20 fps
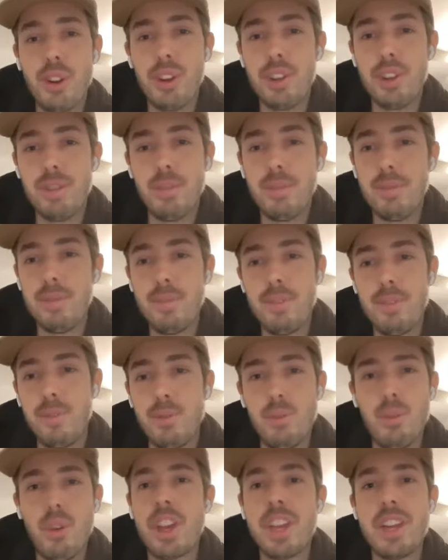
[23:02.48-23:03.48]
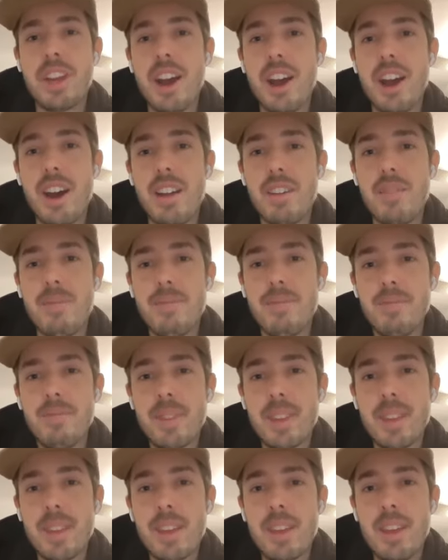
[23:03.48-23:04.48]
Jordan rookie card,
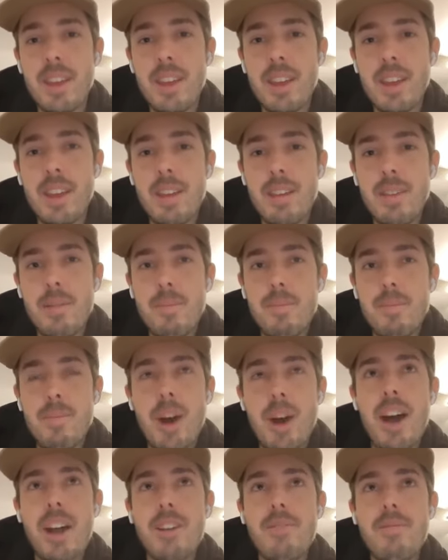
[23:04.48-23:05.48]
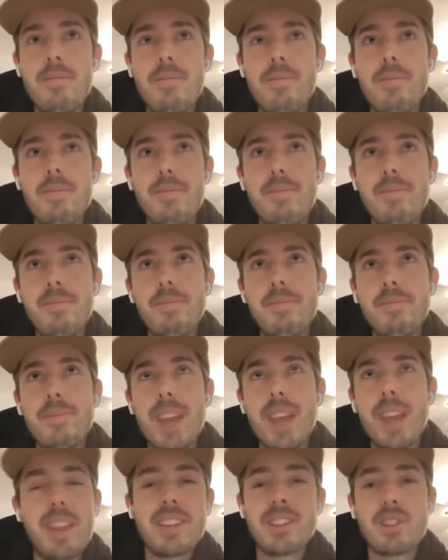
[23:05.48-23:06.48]
but,
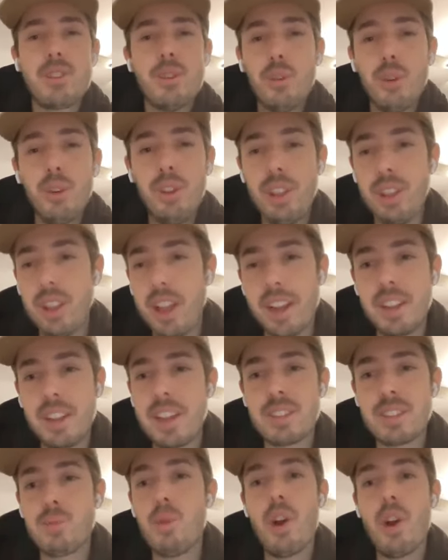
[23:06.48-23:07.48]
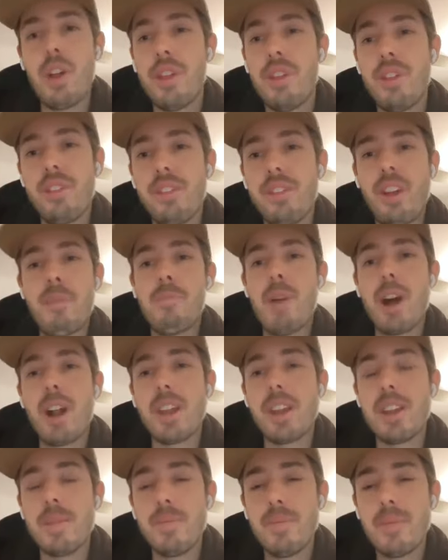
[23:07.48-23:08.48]
and that's cool, like, and that's worth some
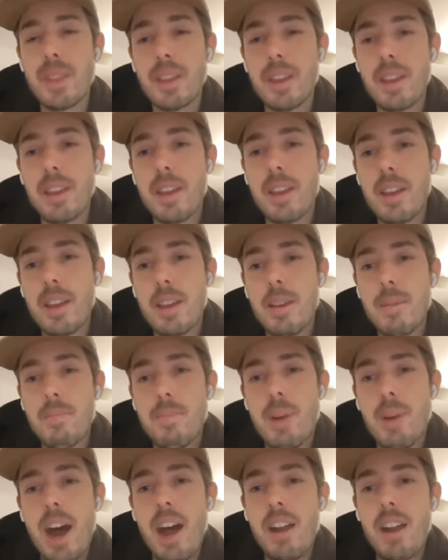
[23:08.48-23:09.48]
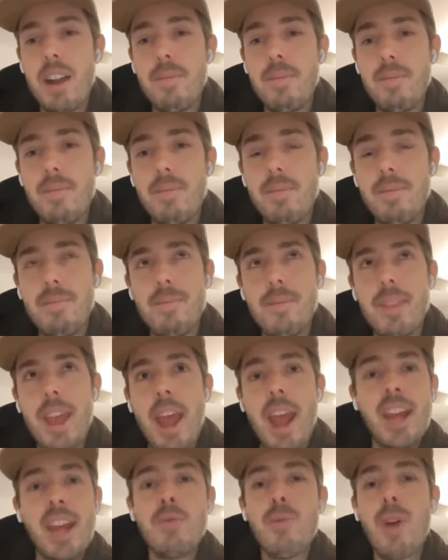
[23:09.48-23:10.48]
money, but
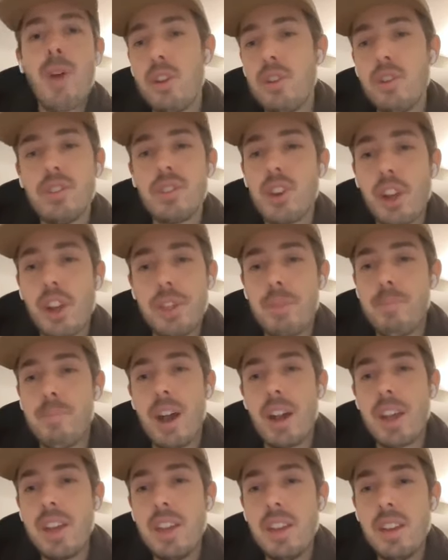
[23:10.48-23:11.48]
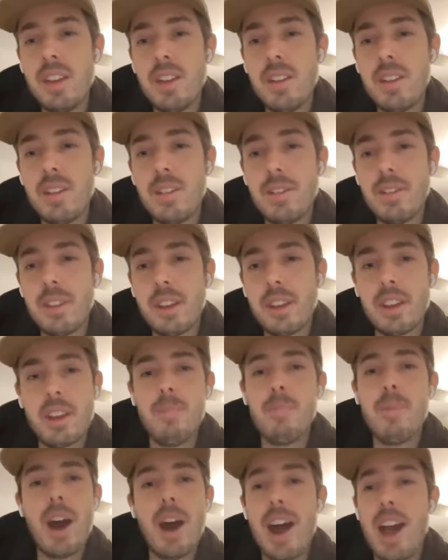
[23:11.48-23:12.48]
anyone who's got the money
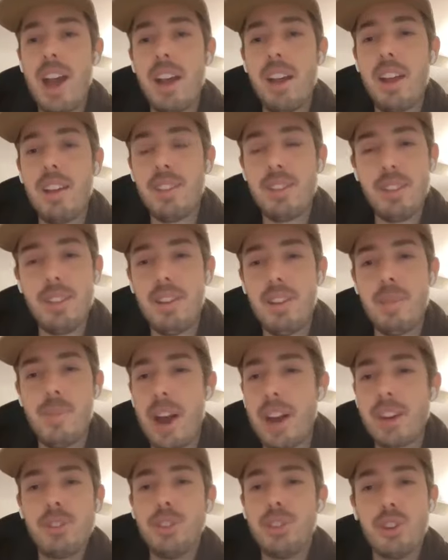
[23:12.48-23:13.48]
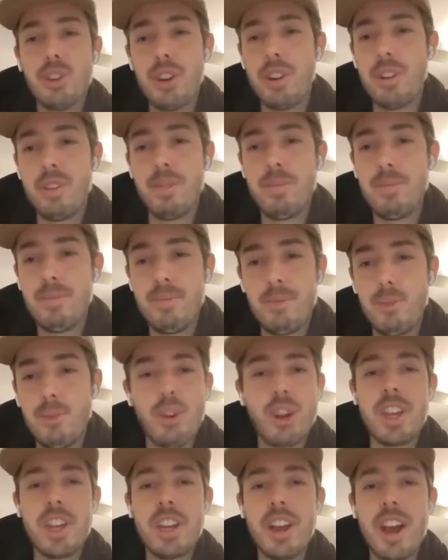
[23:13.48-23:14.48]
can buy a Michael Jordan
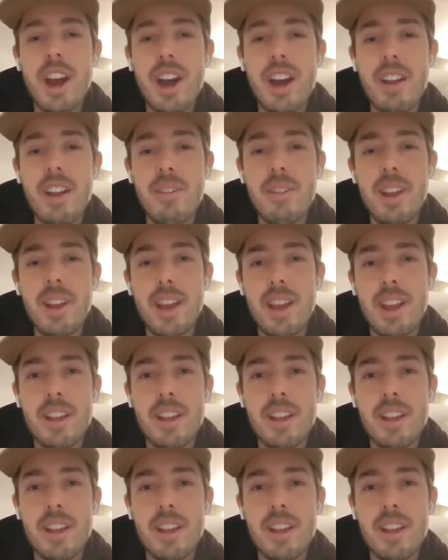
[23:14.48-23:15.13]
rookie card.